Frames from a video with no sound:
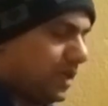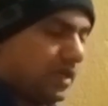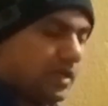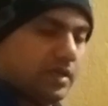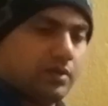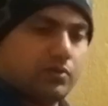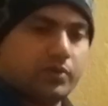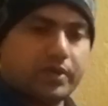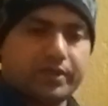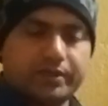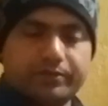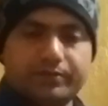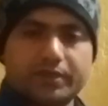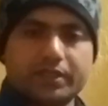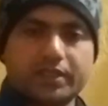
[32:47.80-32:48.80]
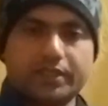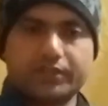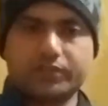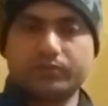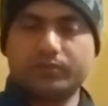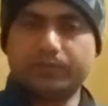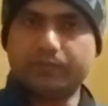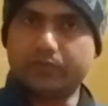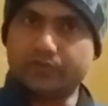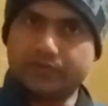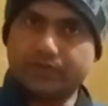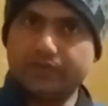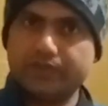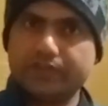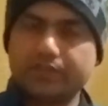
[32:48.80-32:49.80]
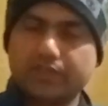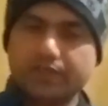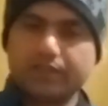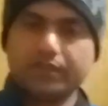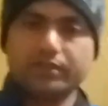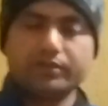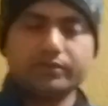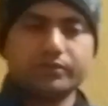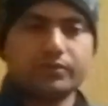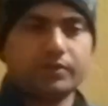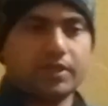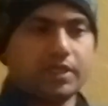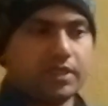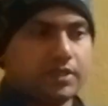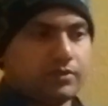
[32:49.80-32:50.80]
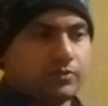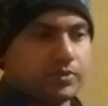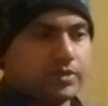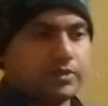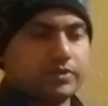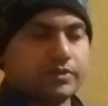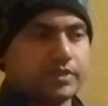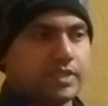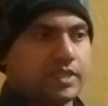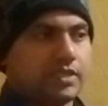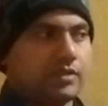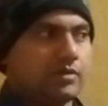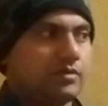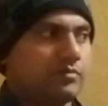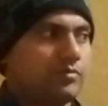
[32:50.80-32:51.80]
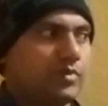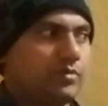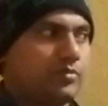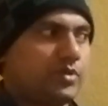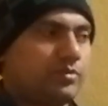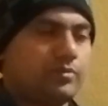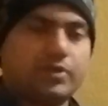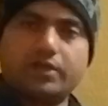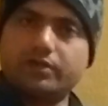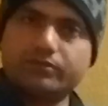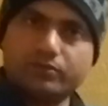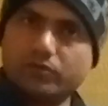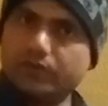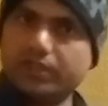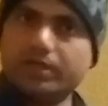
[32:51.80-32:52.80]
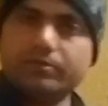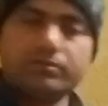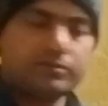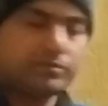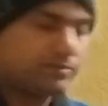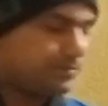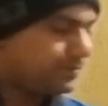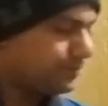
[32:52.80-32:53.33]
and what are different kinds of opportunities are there, so that workers can be prepared for them,